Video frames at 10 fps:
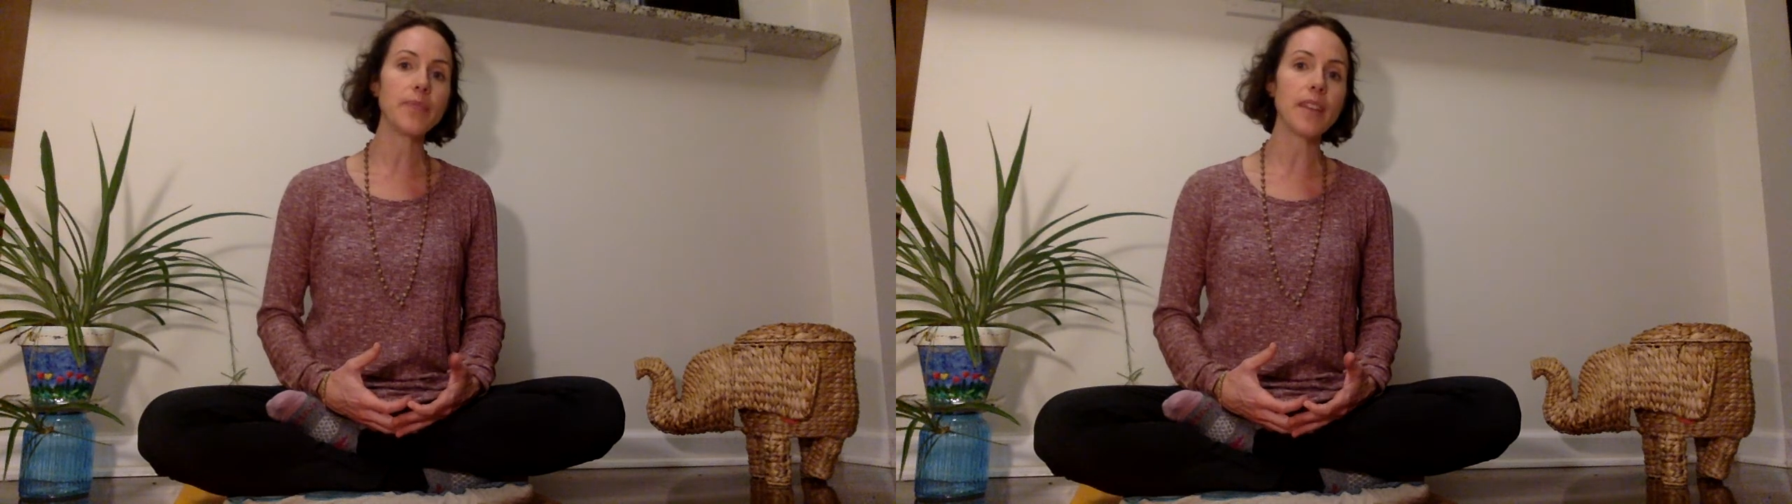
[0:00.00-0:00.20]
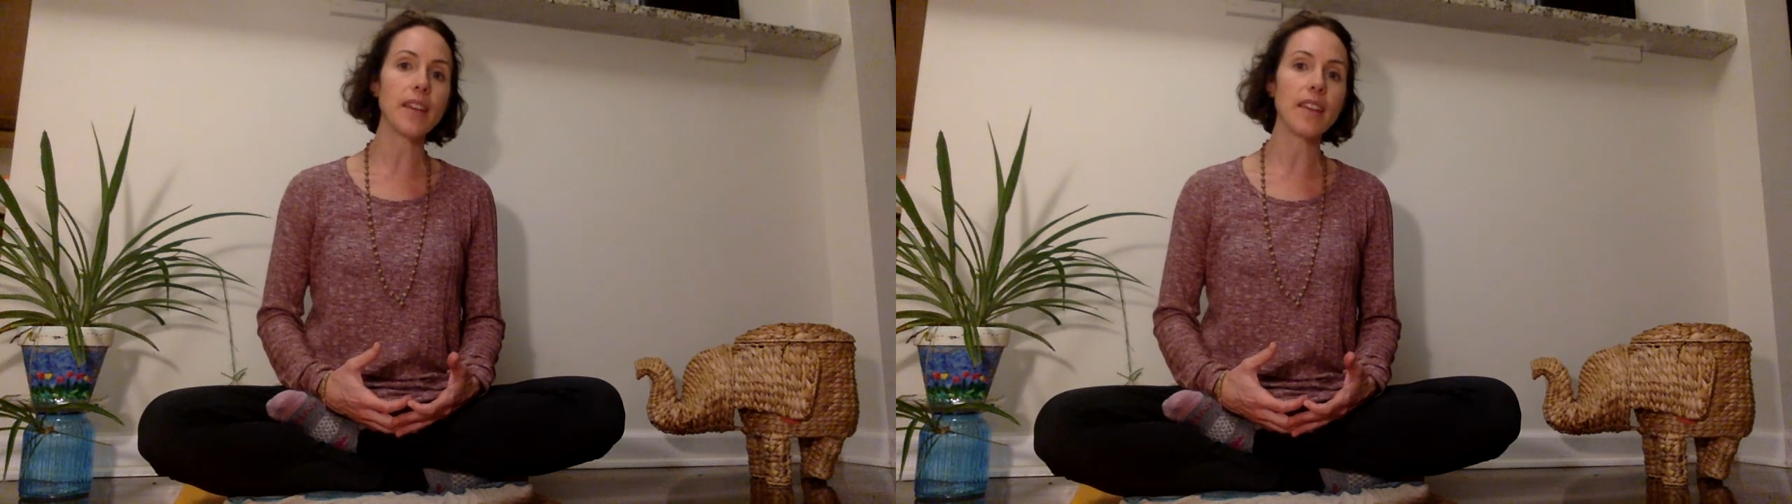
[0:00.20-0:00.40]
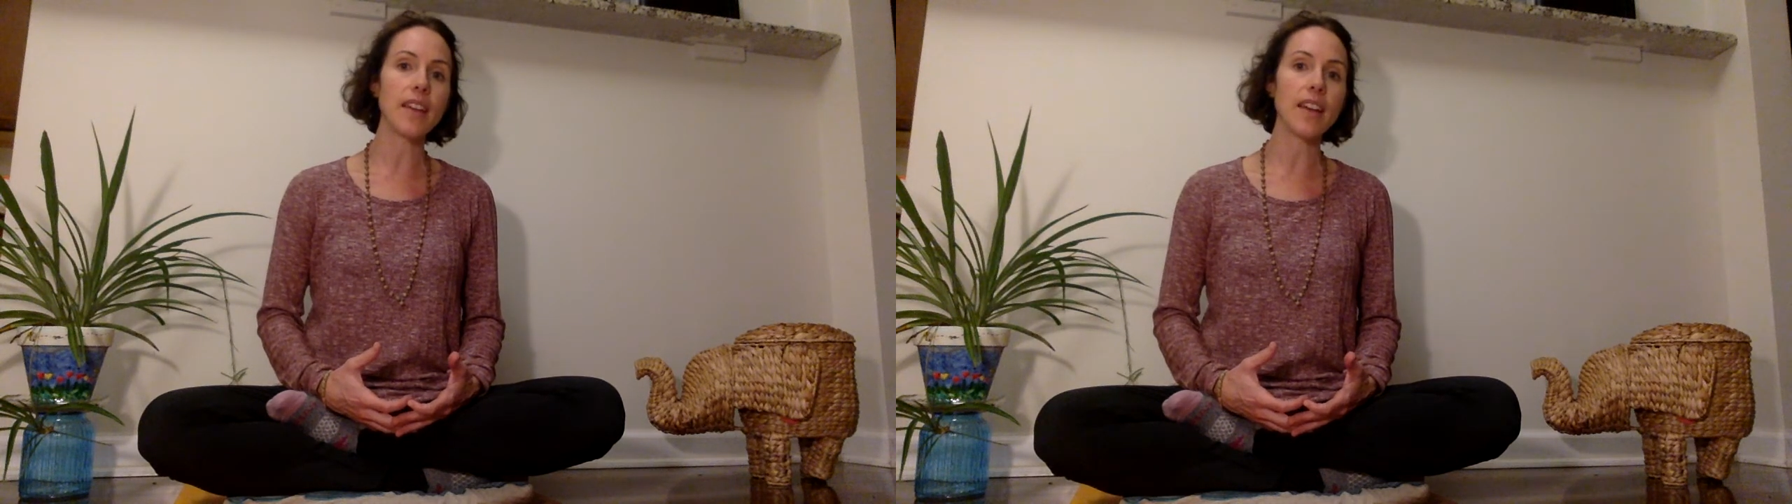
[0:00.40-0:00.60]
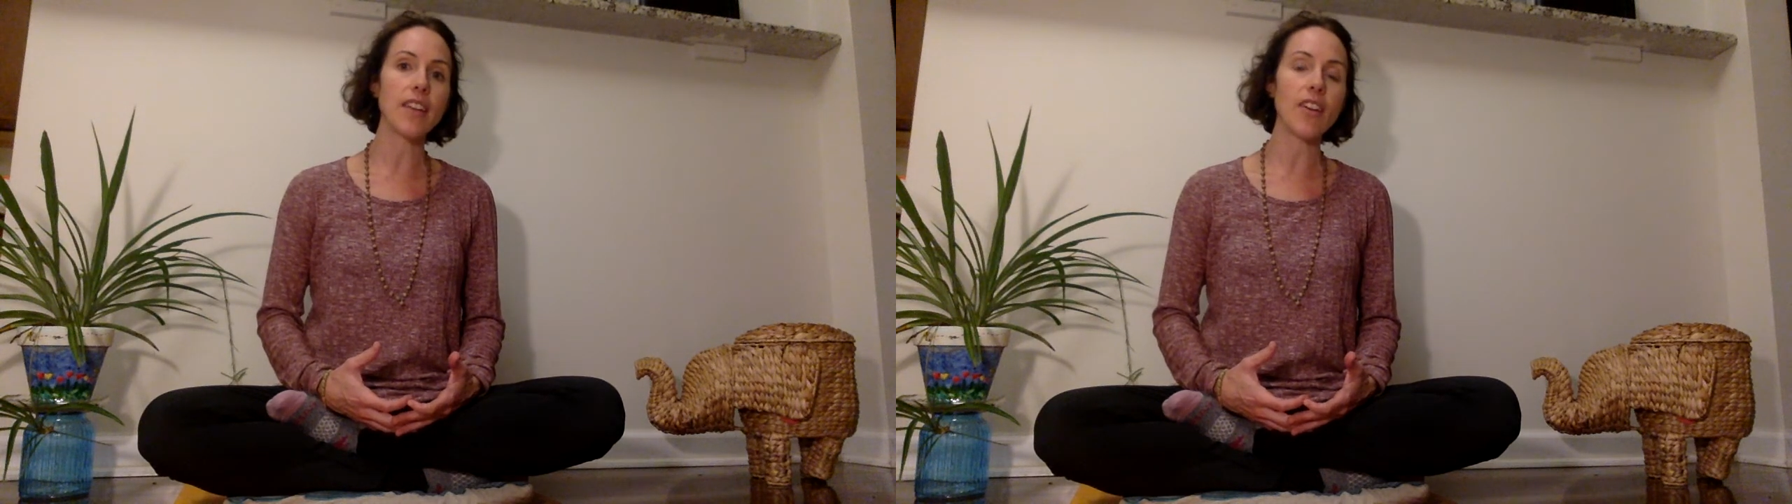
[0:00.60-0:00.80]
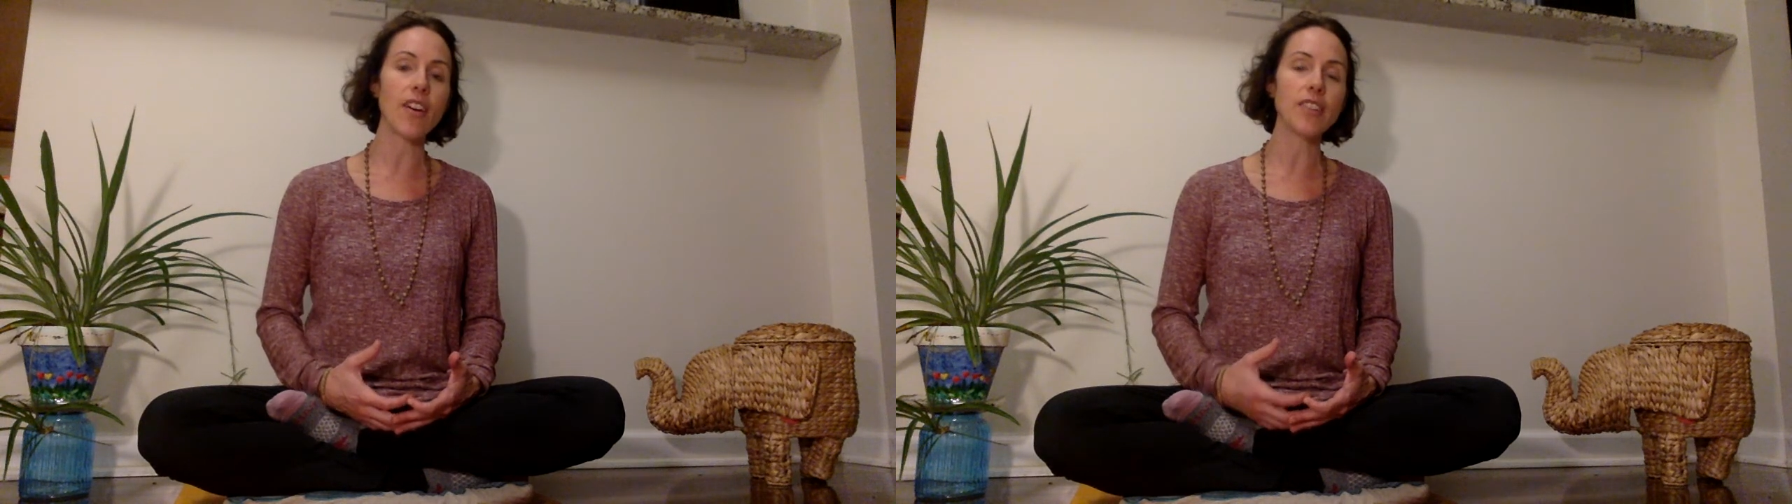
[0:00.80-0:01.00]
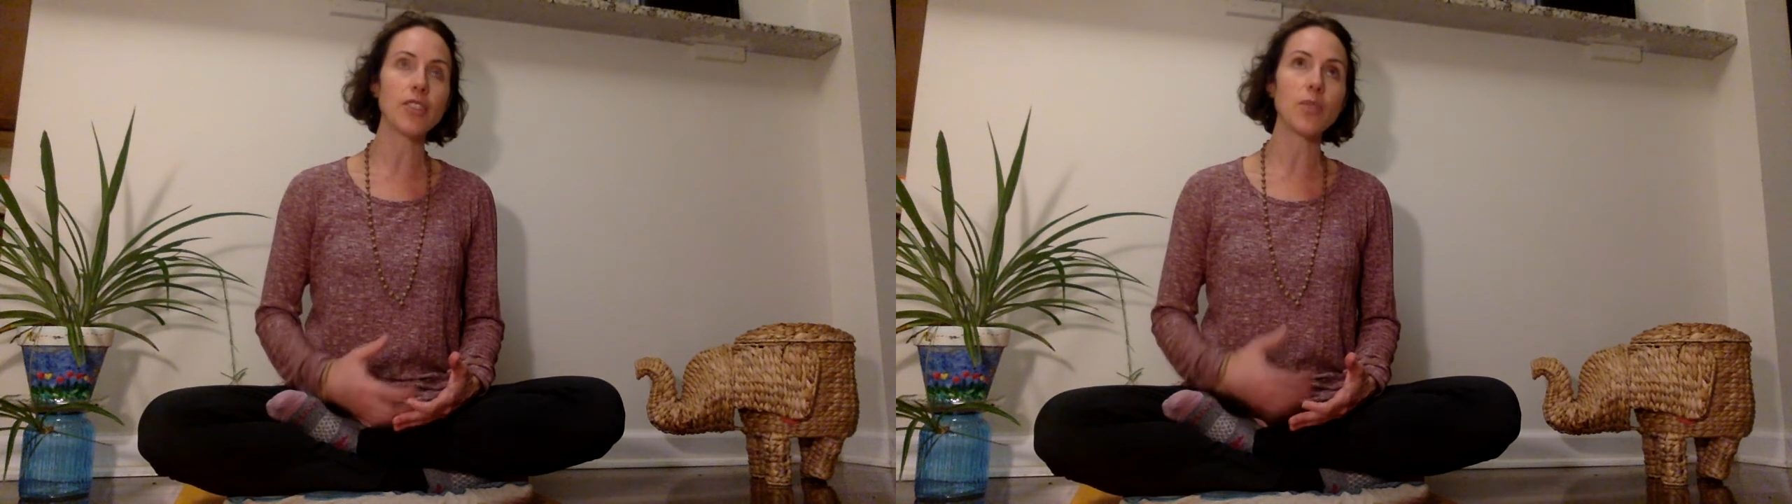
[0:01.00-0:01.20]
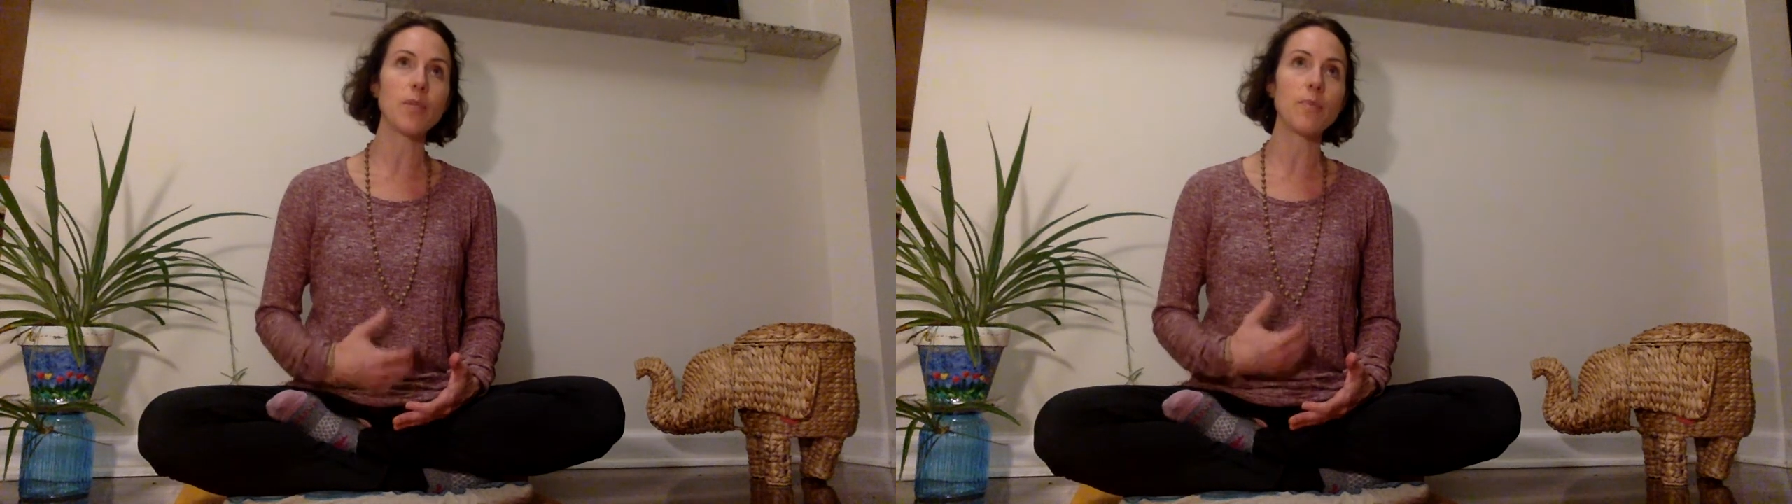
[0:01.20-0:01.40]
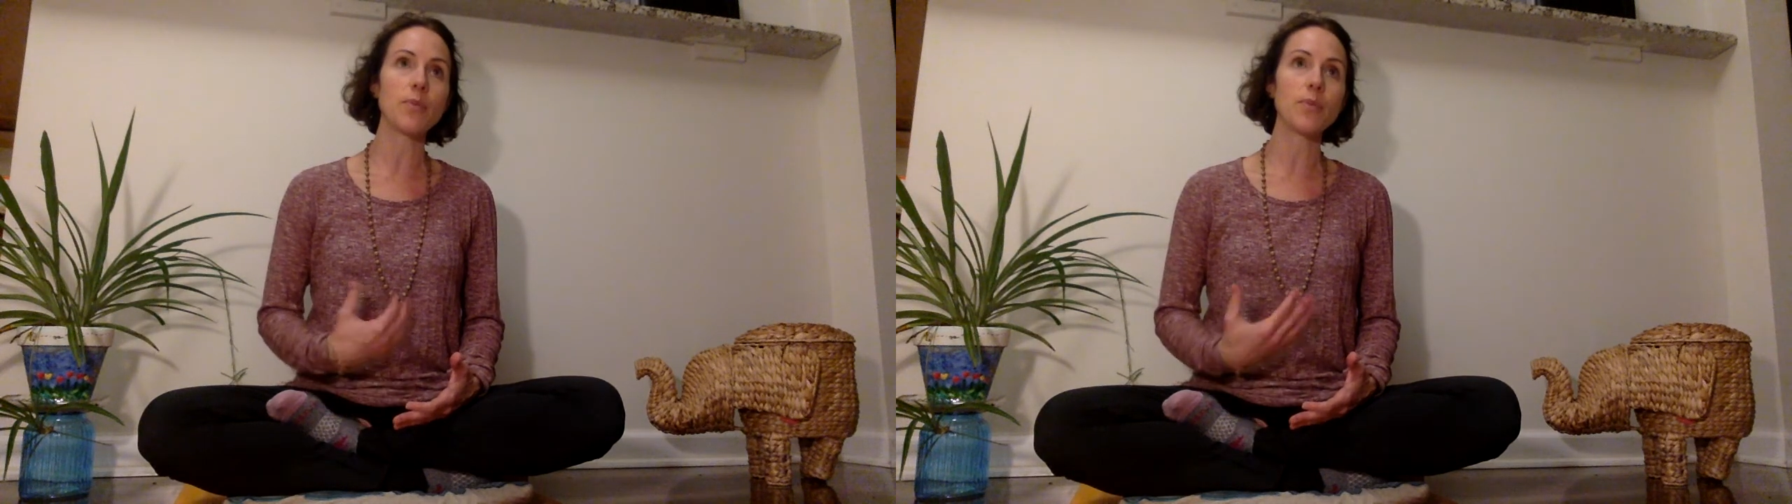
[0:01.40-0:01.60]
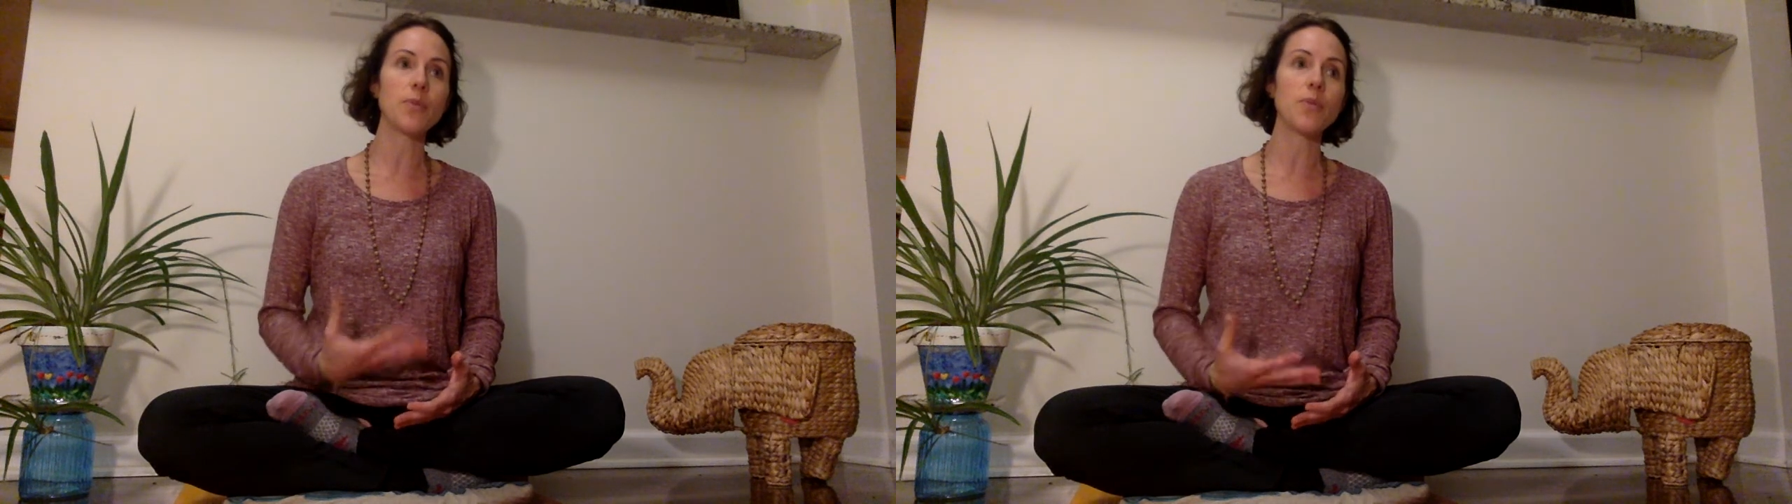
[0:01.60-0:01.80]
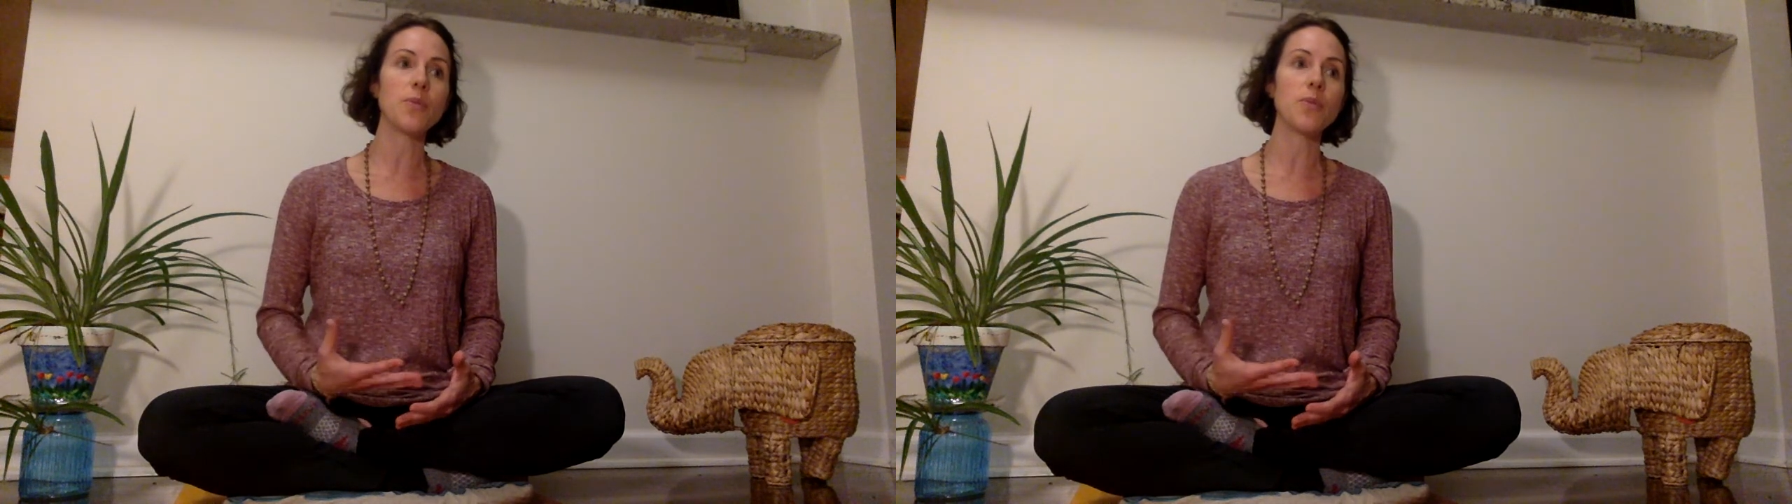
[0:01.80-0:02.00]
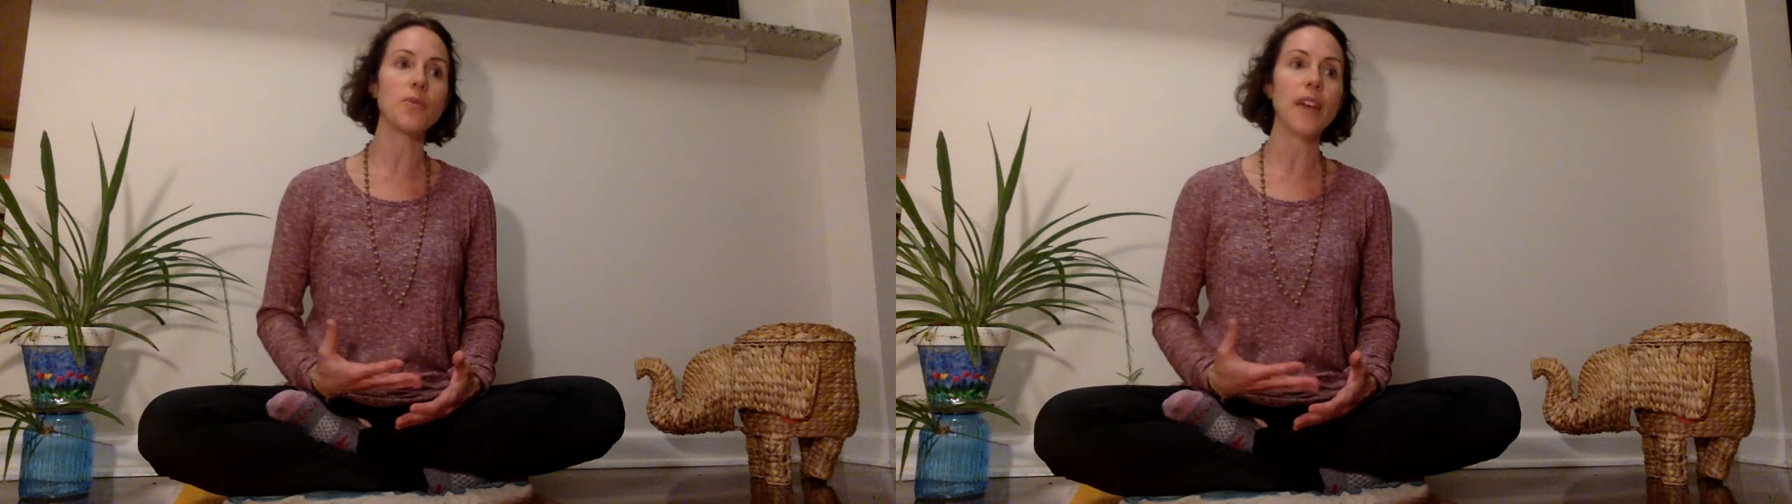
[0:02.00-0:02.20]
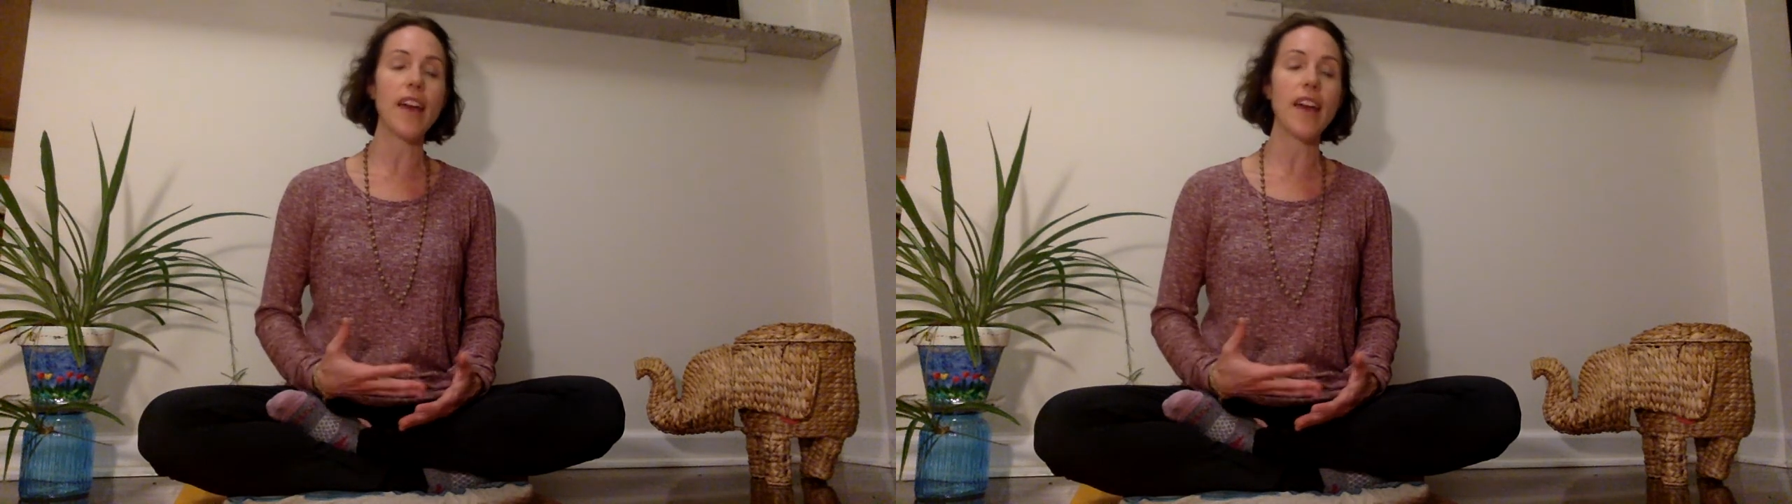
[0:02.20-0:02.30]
It can also improve